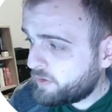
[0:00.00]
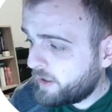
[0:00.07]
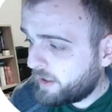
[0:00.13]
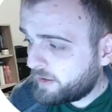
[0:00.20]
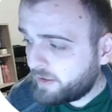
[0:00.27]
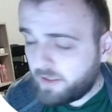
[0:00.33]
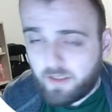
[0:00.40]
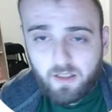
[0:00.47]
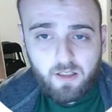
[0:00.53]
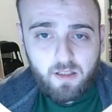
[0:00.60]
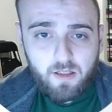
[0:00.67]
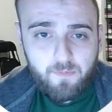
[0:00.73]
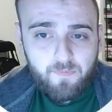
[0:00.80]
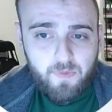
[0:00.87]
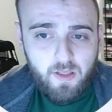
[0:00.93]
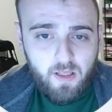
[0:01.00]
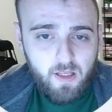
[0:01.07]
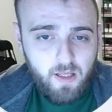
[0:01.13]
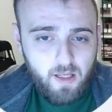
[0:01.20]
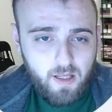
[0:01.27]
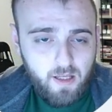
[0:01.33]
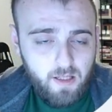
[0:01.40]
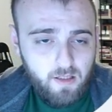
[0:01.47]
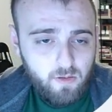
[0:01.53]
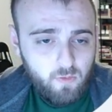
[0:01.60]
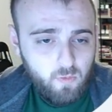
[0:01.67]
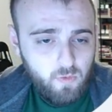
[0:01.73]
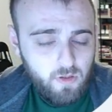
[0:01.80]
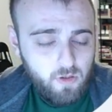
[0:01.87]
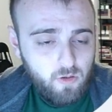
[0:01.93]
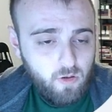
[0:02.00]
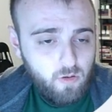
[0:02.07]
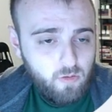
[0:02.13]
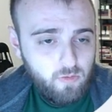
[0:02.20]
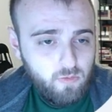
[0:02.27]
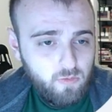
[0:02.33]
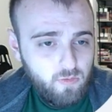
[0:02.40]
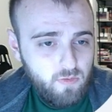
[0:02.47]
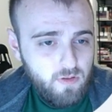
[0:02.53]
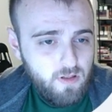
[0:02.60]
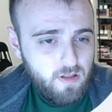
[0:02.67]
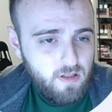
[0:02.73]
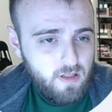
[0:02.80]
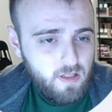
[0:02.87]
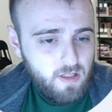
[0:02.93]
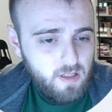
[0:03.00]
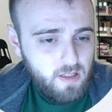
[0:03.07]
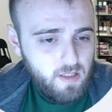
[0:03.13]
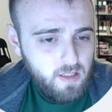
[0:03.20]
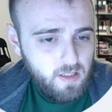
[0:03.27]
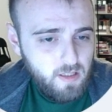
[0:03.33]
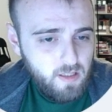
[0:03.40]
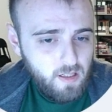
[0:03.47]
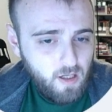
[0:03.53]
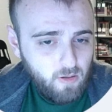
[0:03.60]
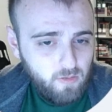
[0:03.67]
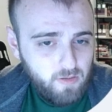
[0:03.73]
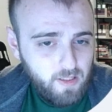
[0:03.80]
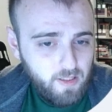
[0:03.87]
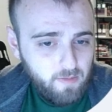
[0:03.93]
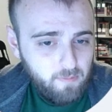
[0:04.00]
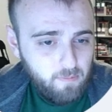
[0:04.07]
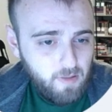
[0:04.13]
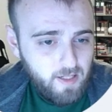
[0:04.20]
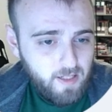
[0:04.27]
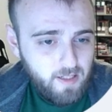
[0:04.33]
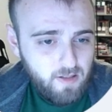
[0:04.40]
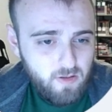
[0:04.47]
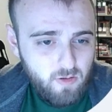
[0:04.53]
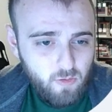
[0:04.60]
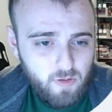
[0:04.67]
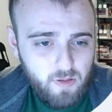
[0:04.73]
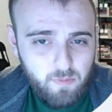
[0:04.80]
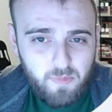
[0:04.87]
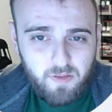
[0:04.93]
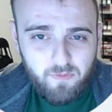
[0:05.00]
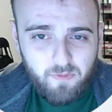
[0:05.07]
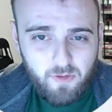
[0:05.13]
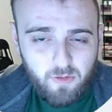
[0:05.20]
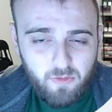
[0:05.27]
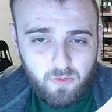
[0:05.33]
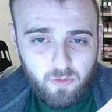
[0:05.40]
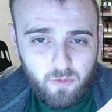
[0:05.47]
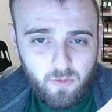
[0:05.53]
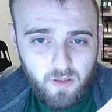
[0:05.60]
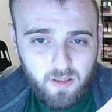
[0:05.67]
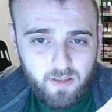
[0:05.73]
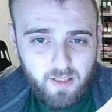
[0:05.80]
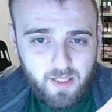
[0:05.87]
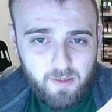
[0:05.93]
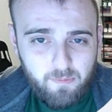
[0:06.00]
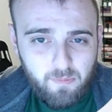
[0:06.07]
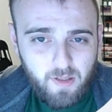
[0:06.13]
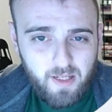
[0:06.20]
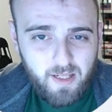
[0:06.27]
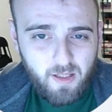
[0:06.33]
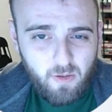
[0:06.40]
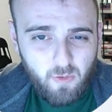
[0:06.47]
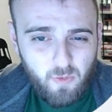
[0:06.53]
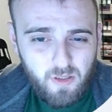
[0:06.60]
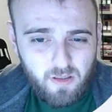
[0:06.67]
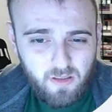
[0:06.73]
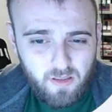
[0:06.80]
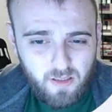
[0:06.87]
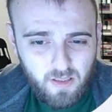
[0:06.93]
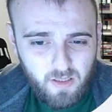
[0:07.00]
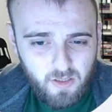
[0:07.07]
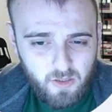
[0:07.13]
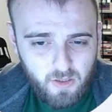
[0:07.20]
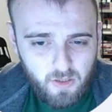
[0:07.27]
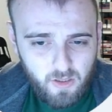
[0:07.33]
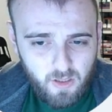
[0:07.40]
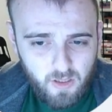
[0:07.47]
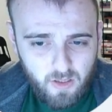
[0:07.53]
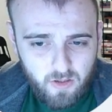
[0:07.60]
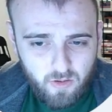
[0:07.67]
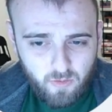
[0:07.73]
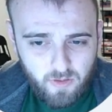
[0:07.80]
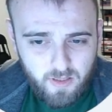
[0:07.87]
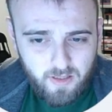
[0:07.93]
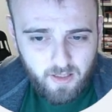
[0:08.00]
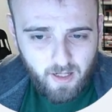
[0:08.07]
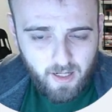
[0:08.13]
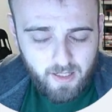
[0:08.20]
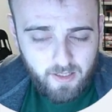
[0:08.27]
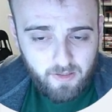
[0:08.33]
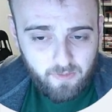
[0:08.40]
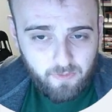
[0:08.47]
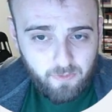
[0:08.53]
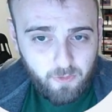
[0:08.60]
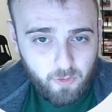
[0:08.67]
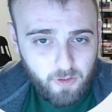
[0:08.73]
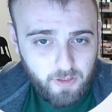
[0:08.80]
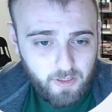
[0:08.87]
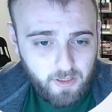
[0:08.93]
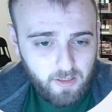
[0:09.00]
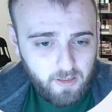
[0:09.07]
here, and we go to see how they are playing. So in midfield, who are they playing with? So this guy Fuhrich